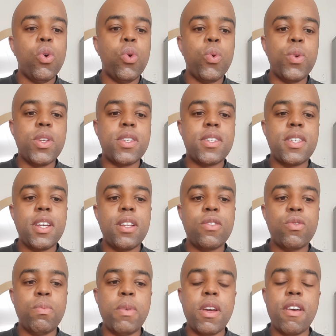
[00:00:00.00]
who is said
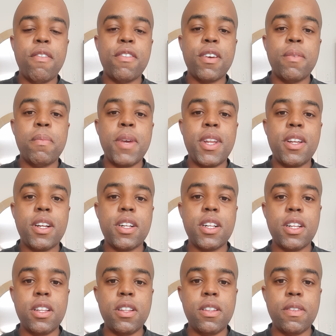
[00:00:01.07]
to be having a
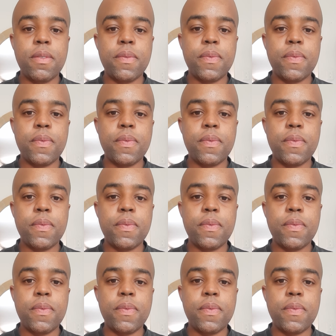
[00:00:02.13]
medical